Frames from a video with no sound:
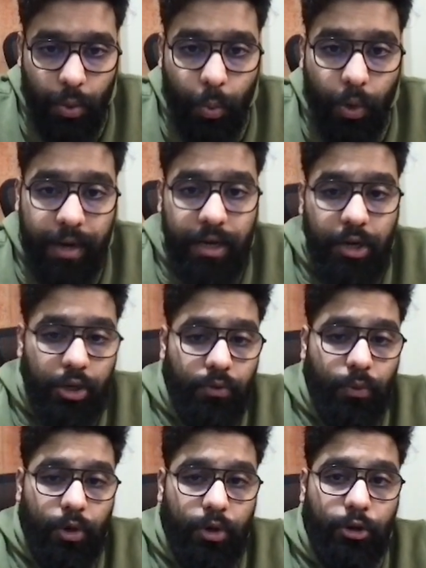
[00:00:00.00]
why do you
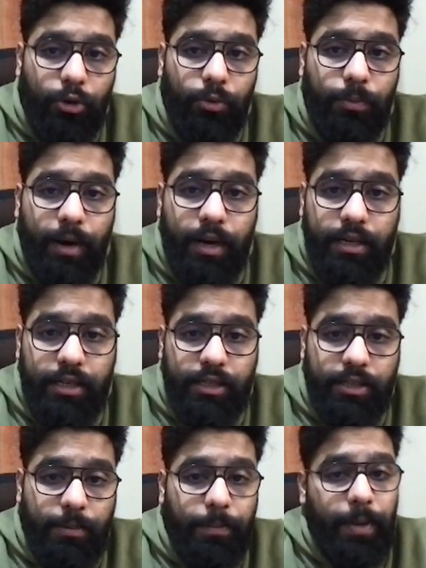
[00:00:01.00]
want to
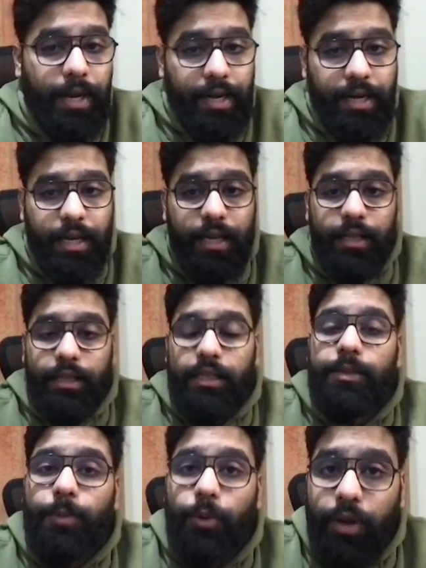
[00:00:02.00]
participate in this
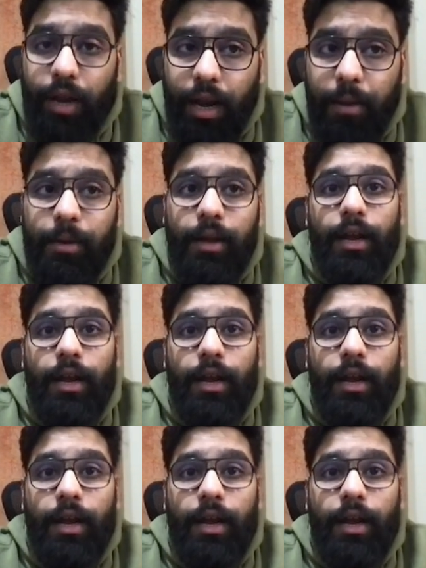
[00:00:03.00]
program.